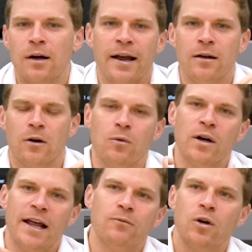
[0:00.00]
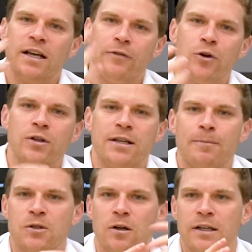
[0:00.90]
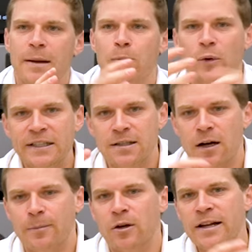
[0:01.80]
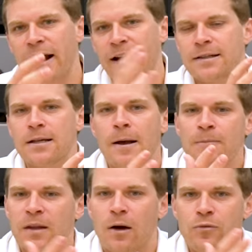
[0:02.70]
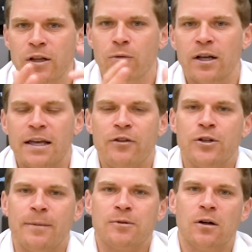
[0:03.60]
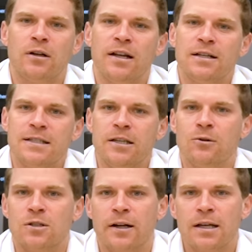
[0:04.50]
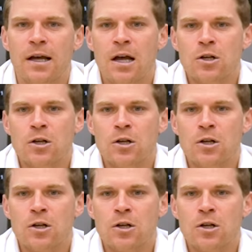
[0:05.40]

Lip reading: I, on the one hand, want to give you good tips on the employee side, but on the other hand, I really want to give you tips on the CEO side.